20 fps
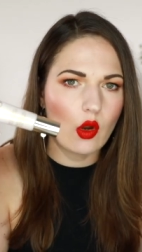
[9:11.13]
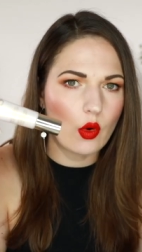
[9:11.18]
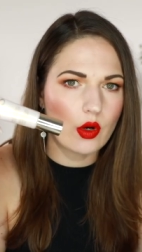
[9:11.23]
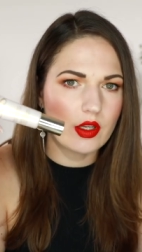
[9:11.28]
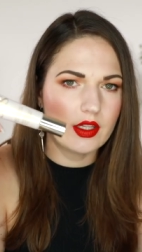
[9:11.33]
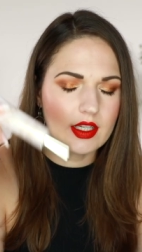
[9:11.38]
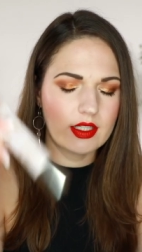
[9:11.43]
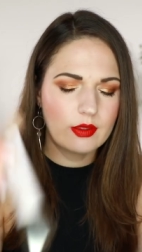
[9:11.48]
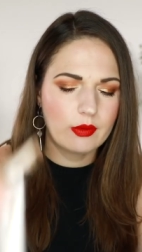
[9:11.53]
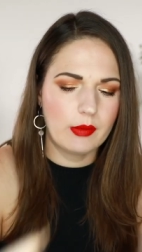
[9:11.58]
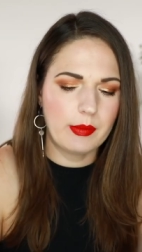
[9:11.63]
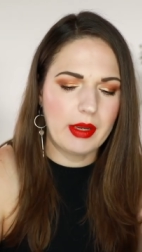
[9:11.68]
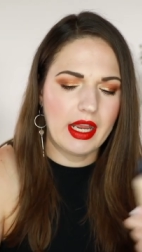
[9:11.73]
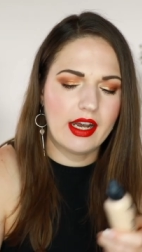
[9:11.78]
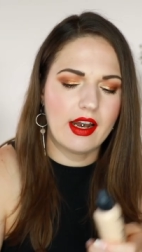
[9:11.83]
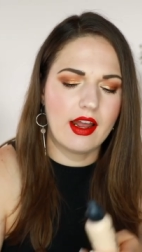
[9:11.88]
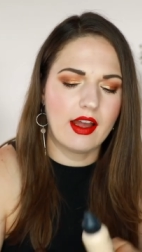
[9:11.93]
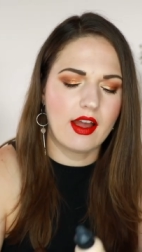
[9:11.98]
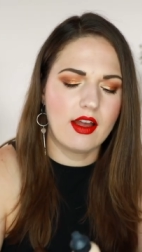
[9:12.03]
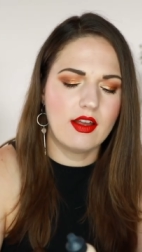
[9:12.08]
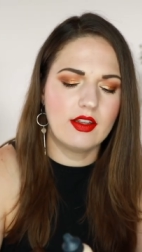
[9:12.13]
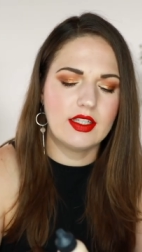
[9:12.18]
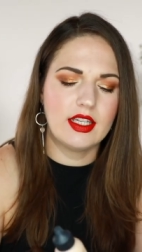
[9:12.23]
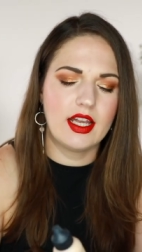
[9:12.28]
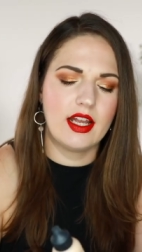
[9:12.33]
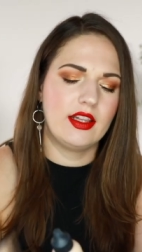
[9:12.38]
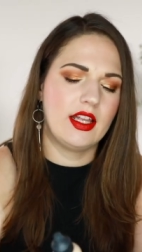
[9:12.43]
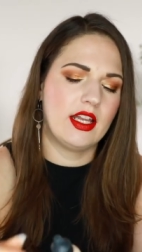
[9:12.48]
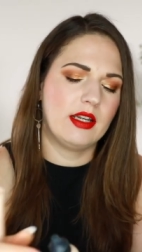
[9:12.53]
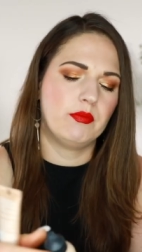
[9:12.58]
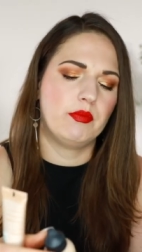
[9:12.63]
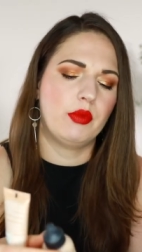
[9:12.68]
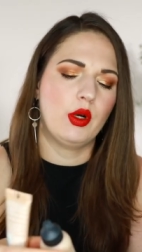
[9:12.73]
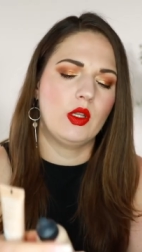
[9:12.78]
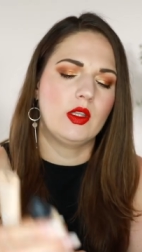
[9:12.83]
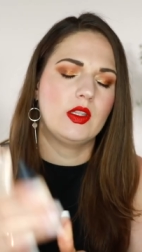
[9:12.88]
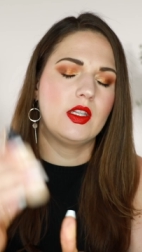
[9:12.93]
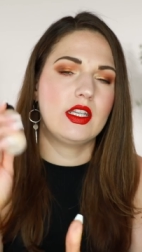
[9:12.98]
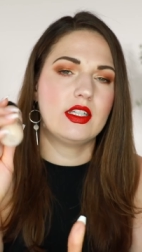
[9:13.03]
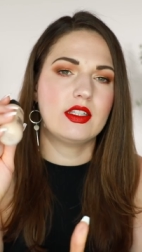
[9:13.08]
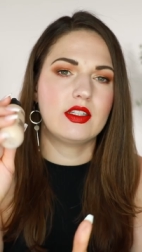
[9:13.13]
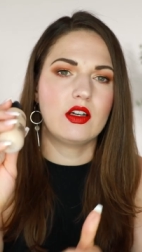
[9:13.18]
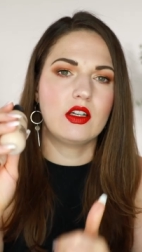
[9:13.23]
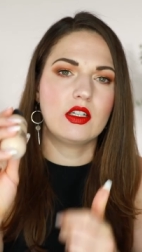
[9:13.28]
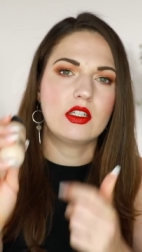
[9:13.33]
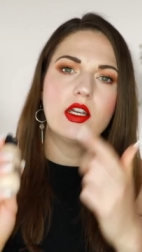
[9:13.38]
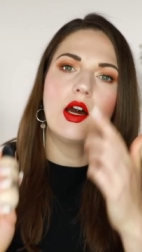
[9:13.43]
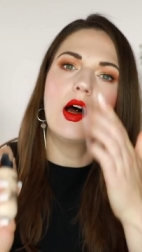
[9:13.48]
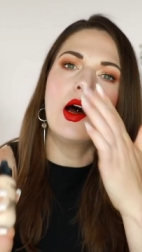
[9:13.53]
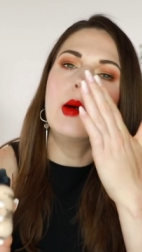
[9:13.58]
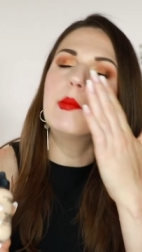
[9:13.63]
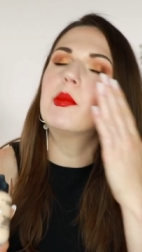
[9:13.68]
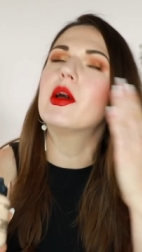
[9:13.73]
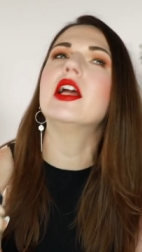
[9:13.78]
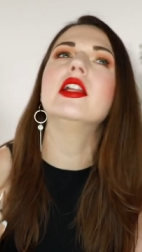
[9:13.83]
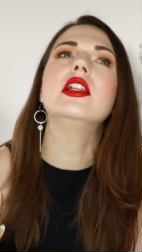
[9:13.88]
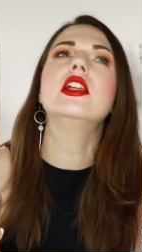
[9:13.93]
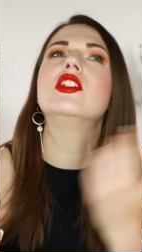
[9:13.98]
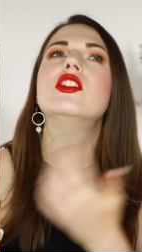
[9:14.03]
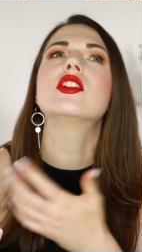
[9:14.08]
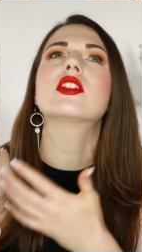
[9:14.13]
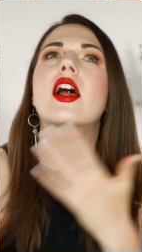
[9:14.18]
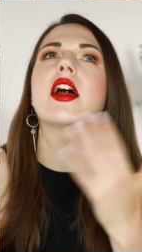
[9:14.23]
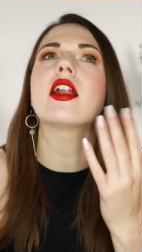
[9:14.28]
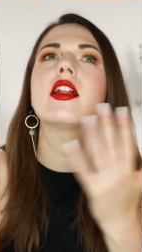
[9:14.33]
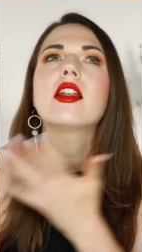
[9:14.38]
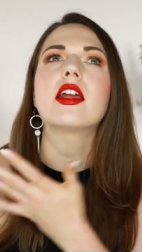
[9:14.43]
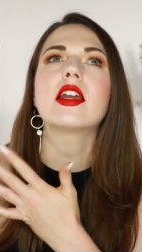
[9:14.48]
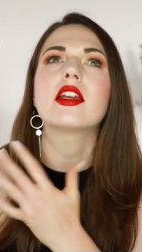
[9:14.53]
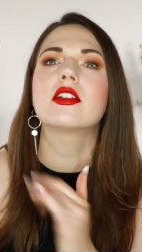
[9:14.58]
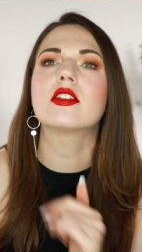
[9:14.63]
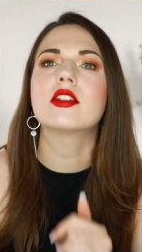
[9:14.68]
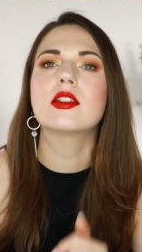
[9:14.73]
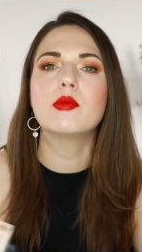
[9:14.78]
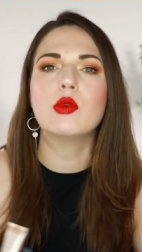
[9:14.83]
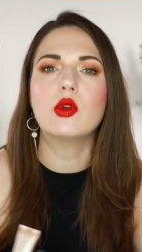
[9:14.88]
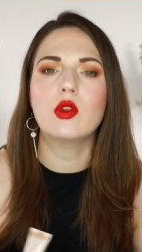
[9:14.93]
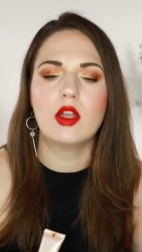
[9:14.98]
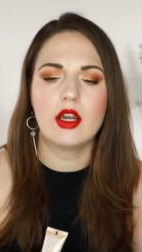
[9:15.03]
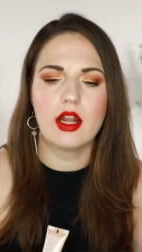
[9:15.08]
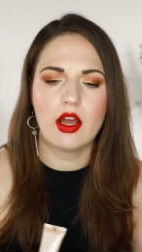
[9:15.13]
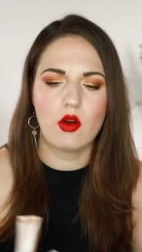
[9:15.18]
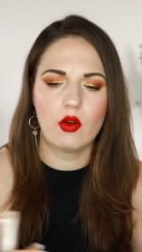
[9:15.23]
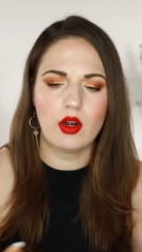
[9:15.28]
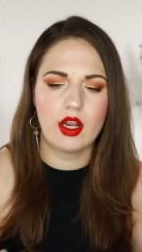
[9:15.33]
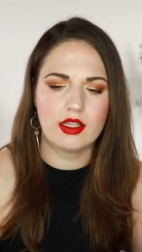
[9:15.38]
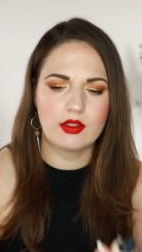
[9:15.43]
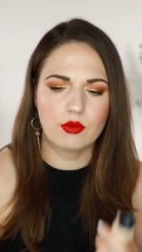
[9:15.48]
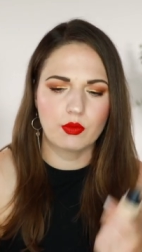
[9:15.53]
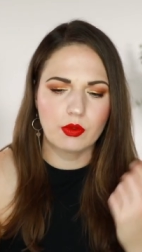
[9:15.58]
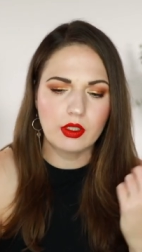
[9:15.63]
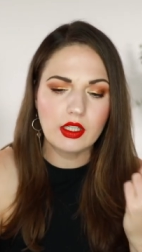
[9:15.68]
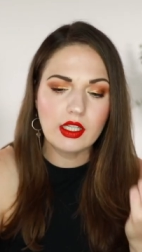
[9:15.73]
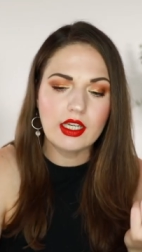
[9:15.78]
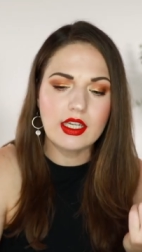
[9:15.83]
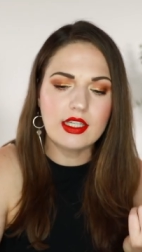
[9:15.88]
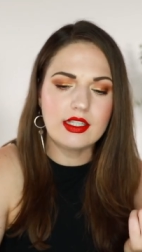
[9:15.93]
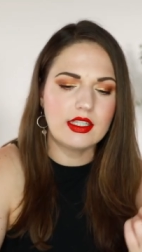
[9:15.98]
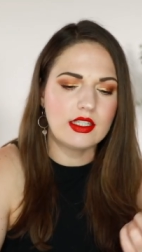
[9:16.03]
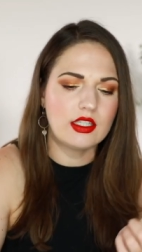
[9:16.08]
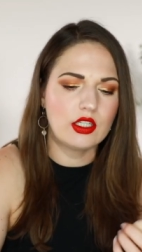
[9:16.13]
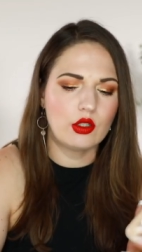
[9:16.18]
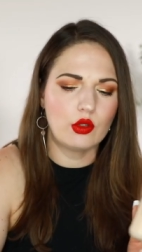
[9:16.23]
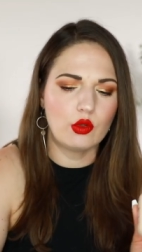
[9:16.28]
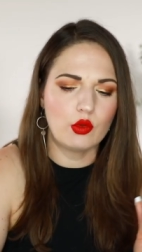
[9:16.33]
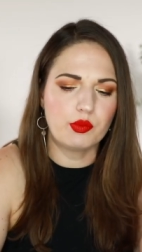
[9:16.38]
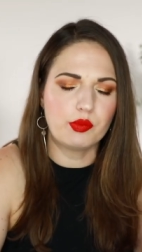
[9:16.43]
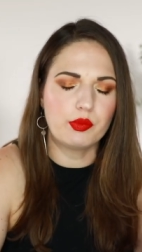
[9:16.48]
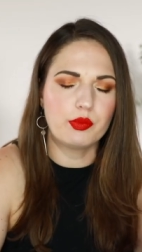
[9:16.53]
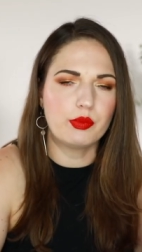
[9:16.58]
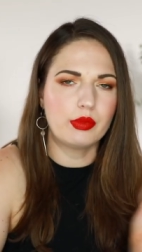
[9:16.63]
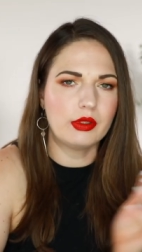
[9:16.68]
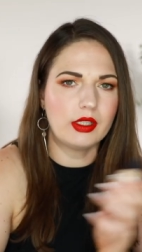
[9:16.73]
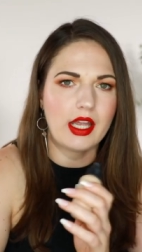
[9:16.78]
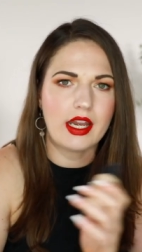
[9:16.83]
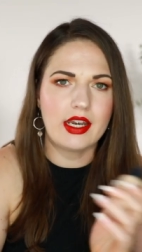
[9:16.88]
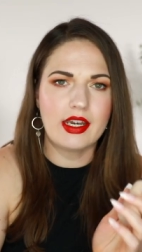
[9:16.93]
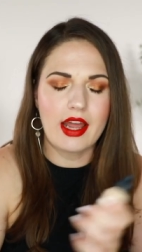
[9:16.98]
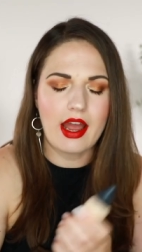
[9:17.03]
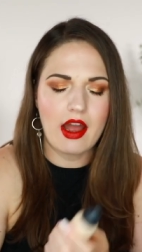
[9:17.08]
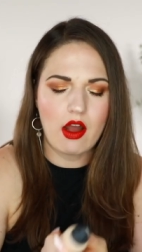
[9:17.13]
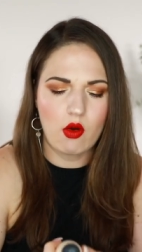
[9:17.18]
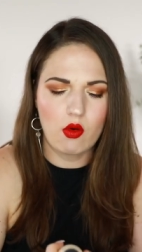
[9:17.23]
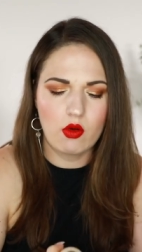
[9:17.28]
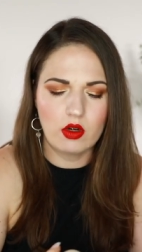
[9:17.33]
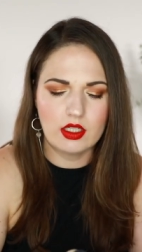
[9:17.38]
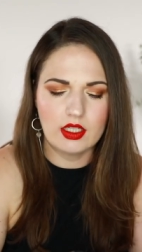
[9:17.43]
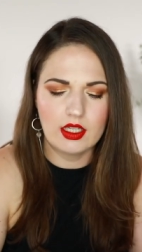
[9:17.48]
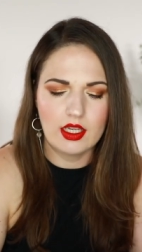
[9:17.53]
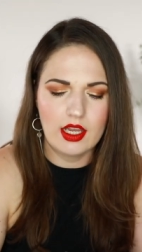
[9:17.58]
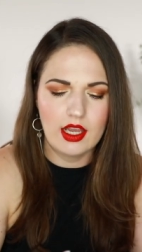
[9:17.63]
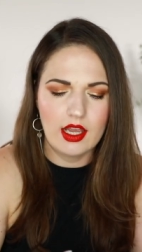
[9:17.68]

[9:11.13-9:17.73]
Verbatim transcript: or this one by Clarins, and then put this on top, and then just kind of, like, smooth it out. It's really easy to blend out.